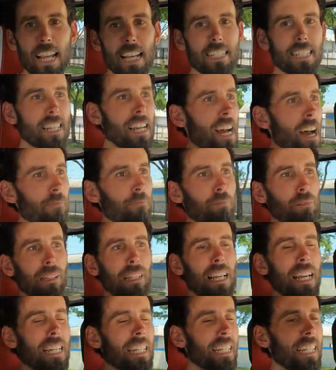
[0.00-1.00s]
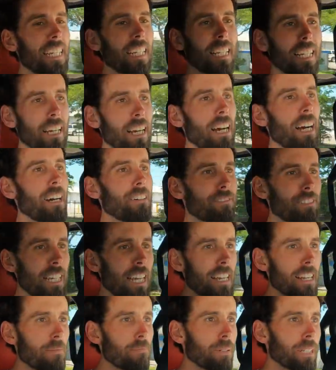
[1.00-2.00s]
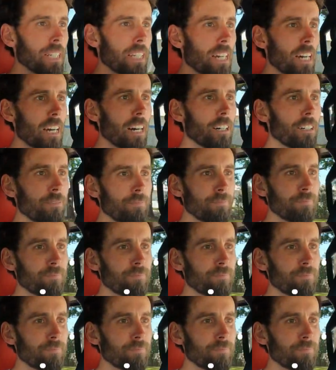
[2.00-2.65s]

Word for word: it's got plenty of get up and go.